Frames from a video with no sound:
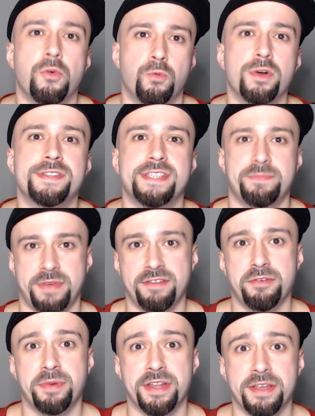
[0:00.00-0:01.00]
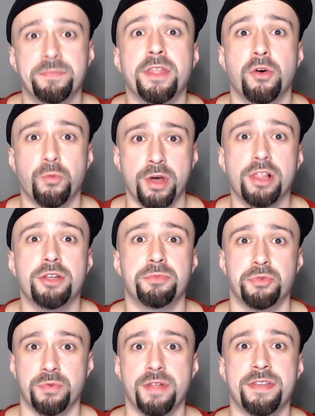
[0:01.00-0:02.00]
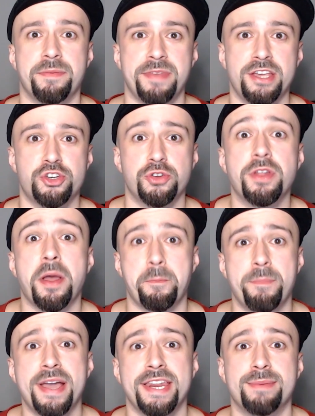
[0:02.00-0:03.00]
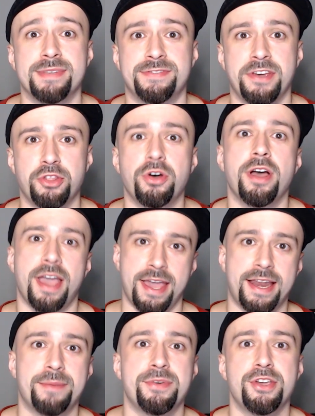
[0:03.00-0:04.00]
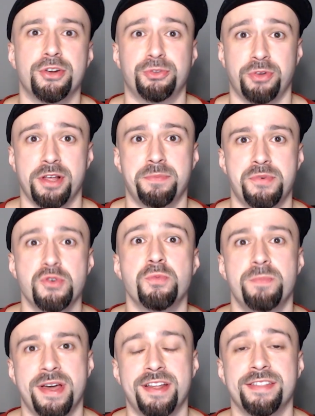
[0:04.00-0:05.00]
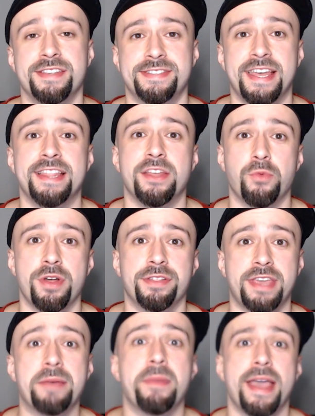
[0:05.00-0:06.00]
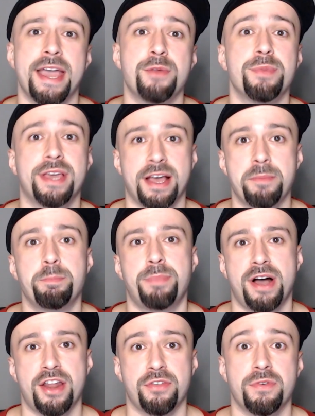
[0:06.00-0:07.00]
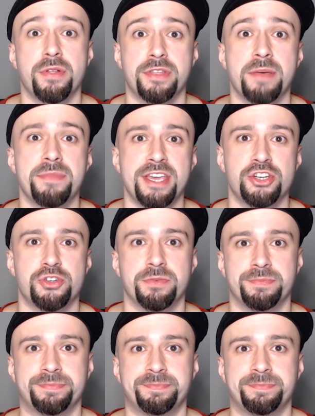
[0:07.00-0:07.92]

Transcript: What's up everybody? Welcome to Wealth Game Nation. My name is Vedo and I'm here to help you better understand the Wealth Game and become part of the Wealth Game Nation.